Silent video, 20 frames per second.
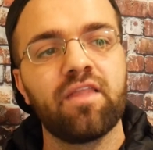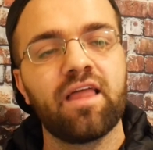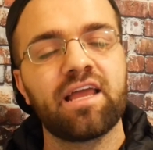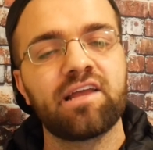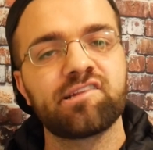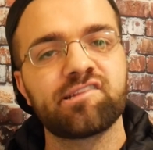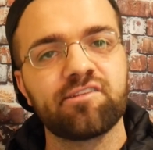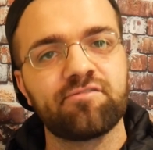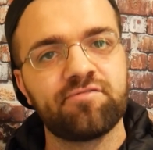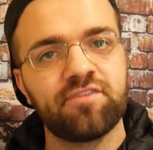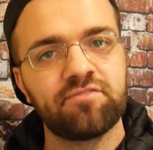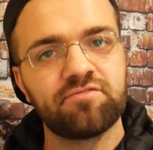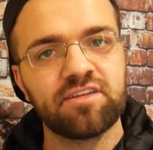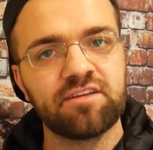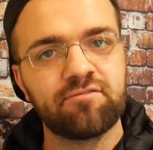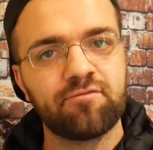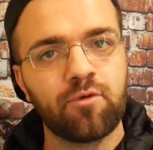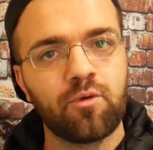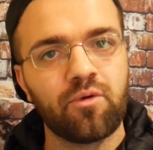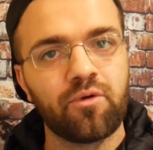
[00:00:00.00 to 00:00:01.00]
lands at
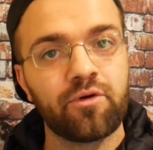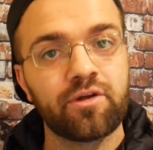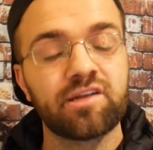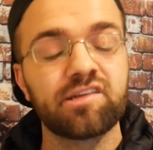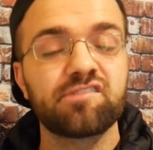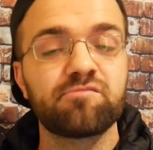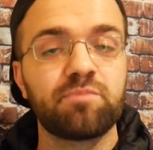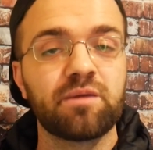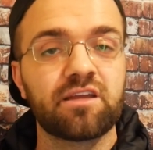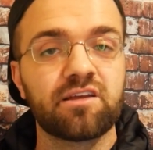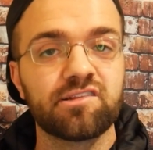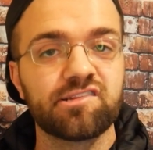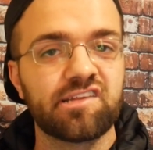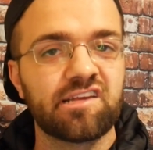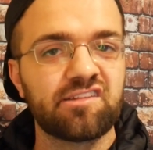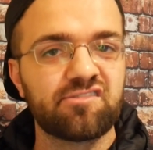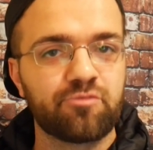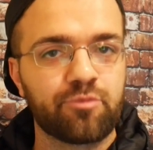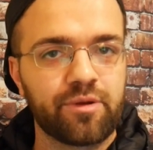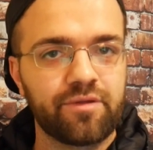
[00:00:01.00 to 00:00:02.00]
54, and it's because
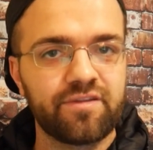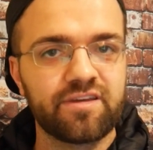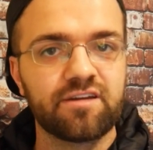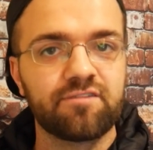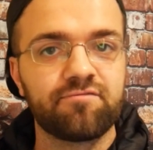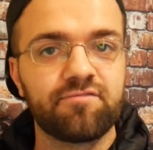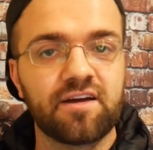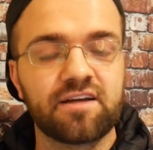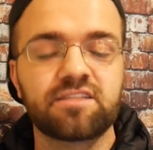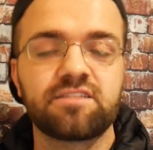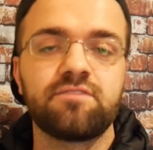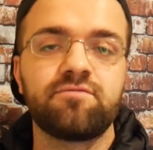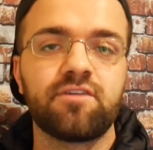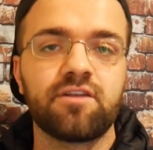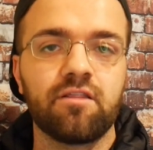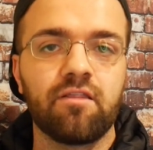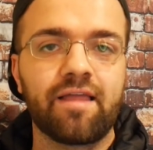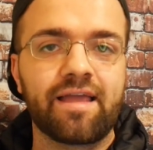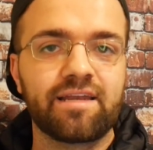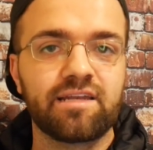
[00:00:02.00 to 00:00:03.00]
he's really effective
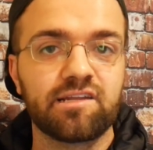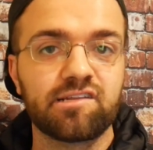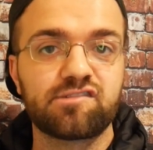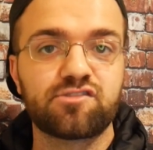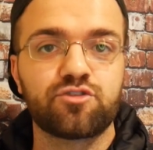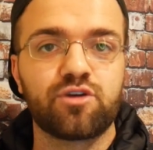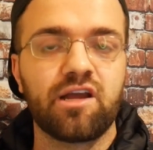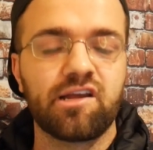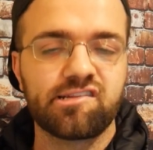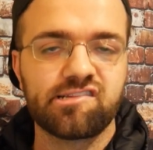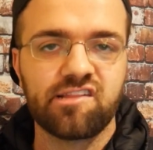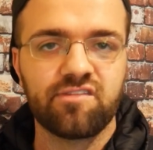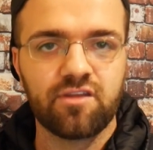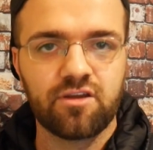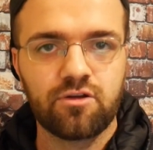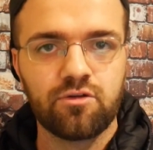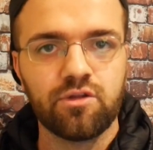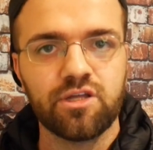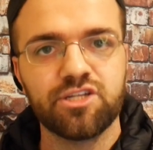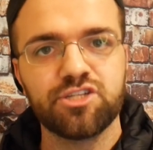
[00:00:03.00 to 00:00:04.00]
at landing strikes in the
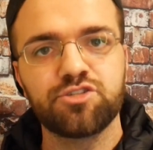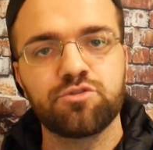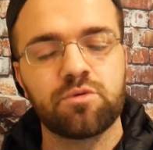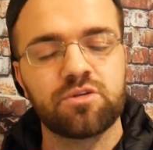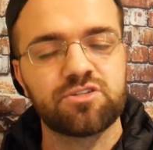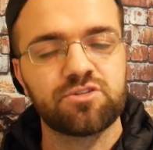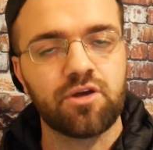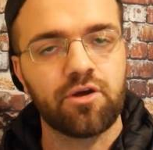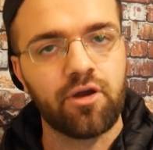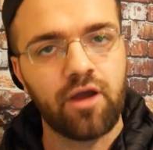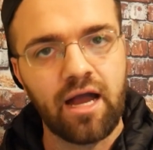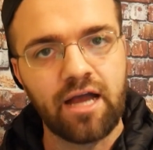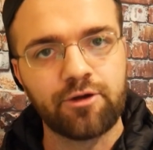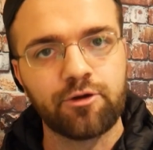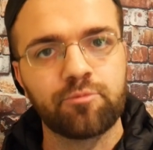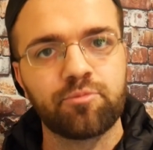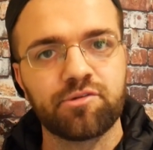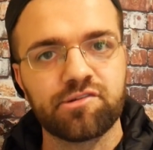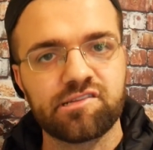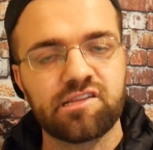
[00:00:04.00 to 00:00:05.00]
clinch, which are
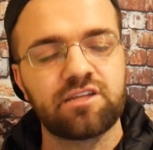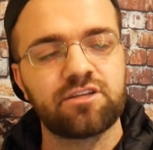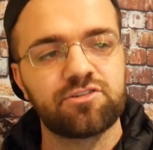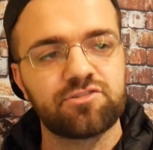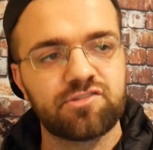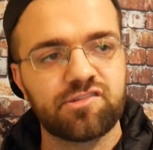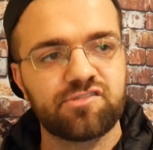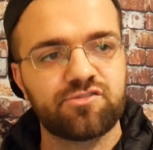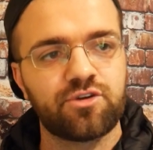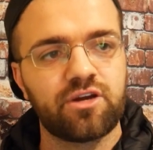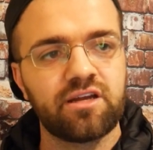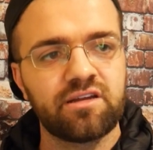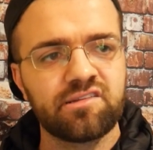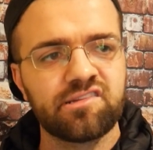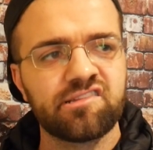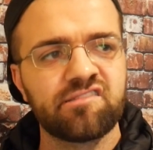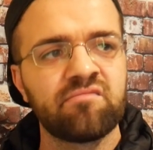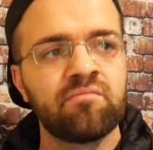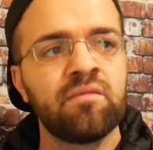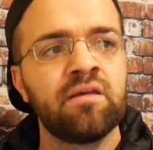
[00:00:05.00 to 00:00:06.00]
higher percentage
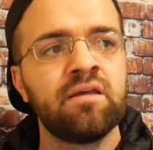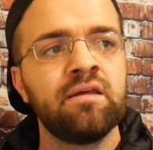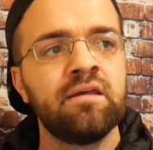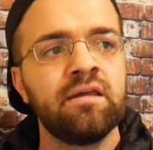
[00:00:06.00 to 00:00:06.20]
strikes.